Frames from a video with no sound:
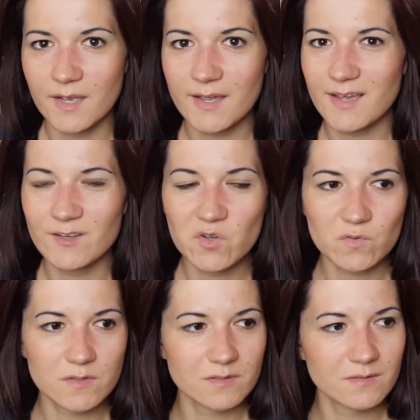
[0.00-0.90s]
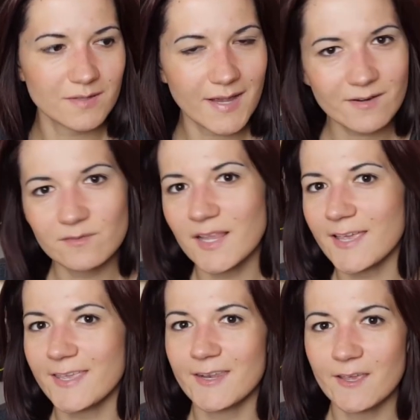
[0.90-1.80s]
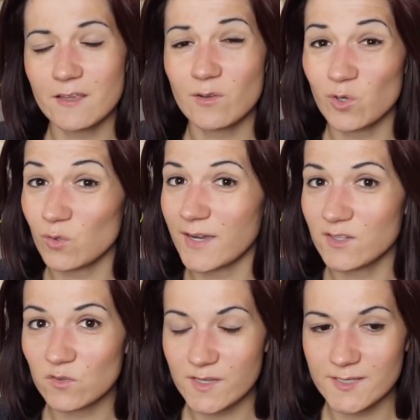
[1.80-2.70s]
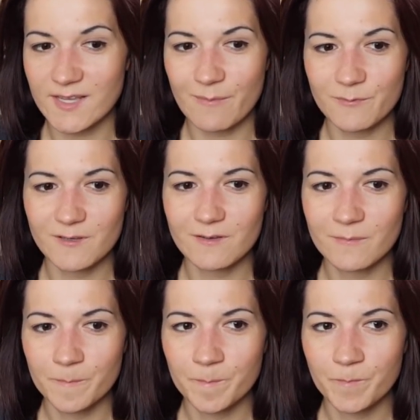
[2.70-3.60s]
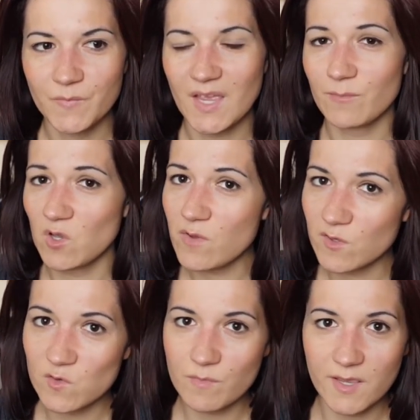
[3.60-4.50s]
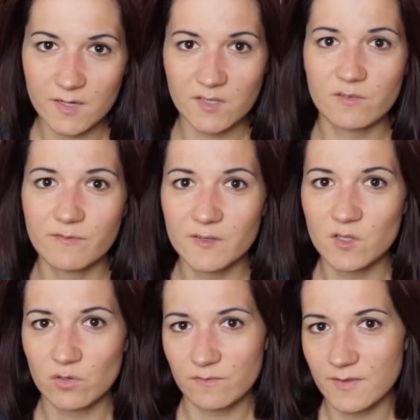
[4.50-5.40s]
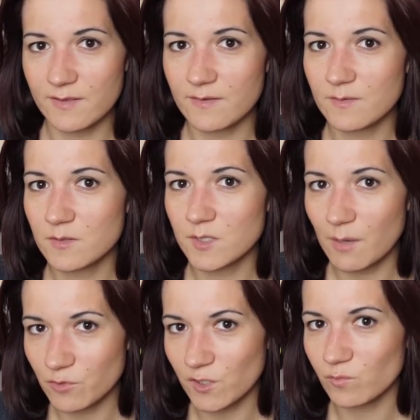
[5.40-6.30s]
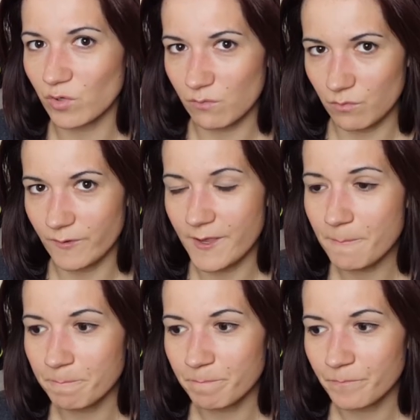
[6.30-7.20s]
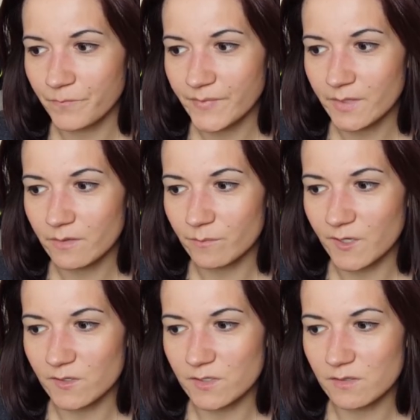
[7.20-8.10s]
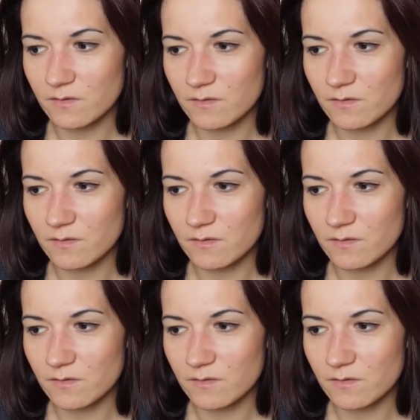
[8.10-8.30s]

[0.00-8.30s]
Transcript: I, I don't I don't like it at all. I don't accept it. I'm going to make another video on that subject probably because